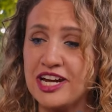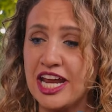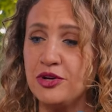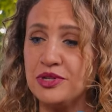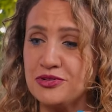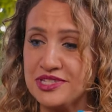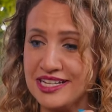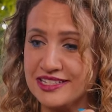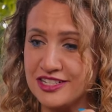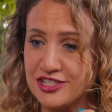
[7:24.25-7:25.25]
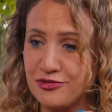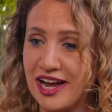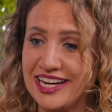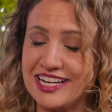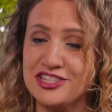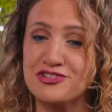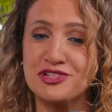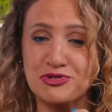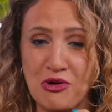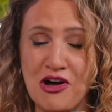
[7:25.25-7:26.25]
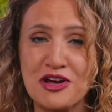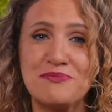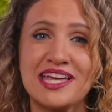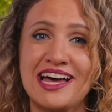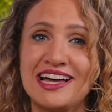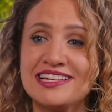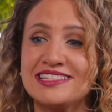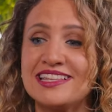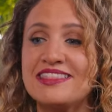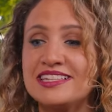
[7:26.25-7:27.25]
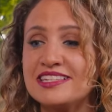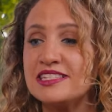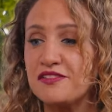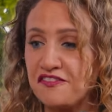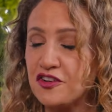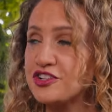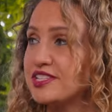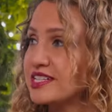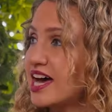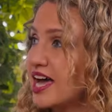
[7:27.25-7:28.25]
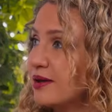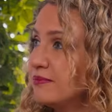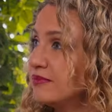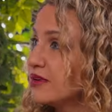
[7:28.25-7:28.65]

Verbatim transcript: and anyone who says there's a right answer is wrong because this is the first time